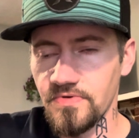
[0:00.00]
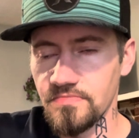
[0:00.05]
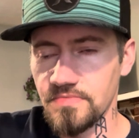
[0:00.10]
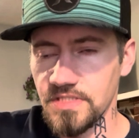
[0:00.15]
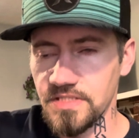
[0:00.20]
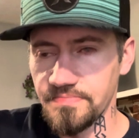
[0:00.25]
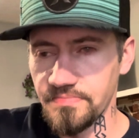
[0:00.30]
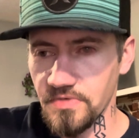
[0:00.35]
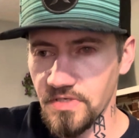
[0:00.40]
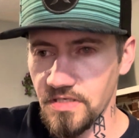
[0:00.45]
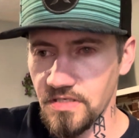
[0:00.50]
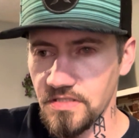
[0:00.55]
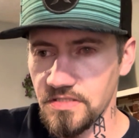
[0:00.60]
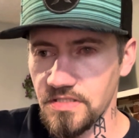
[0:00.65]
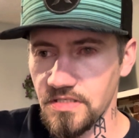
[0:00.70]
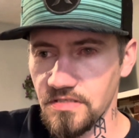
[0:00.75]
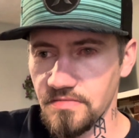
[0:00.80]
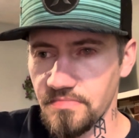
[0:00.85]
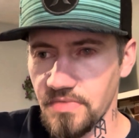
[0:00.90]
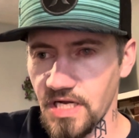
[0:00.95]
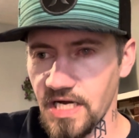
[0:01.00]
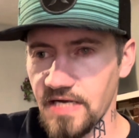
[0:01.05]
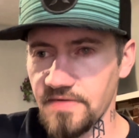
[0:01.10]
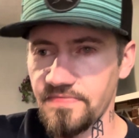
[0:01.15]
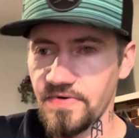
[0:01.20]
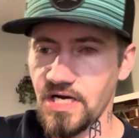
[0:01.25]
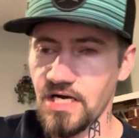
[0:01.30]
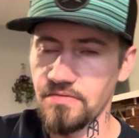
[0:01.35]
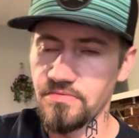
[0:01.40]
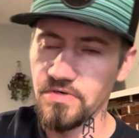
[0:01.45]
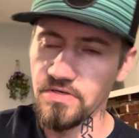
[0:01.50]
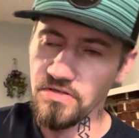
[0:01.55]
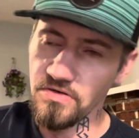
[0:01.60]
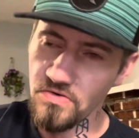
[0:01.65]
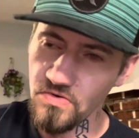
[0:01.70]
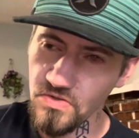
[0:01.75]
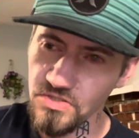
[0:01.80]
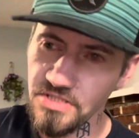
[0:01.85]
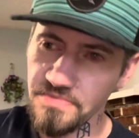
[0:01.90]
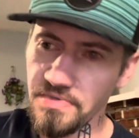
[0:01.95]
the splitter to the black fiber of the
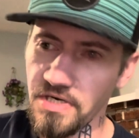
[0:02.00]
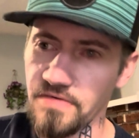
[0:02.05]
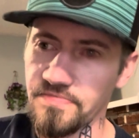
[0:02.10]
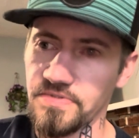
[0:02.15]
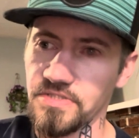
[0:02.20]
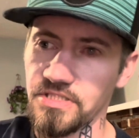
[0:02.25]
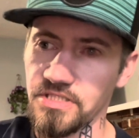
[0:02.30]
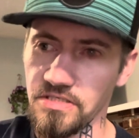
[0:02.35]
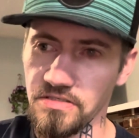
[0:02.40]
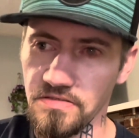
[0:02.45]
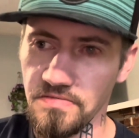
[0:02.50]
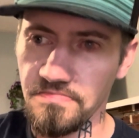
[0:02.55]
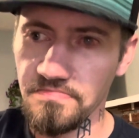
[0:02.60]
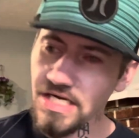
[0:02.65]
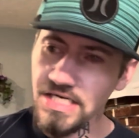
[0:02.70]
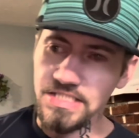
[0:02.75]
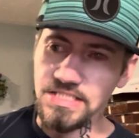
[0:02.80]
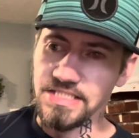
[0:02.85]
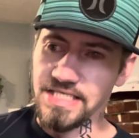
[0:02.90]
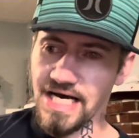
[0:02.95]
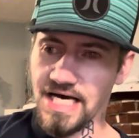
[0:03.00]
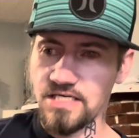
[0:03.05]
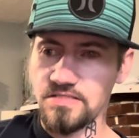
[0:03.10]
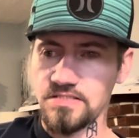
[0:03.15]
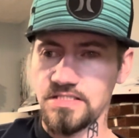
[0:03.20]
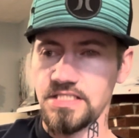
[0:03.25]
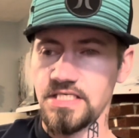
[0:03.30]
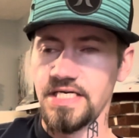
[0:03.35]
orange buffer tube. Now I don't see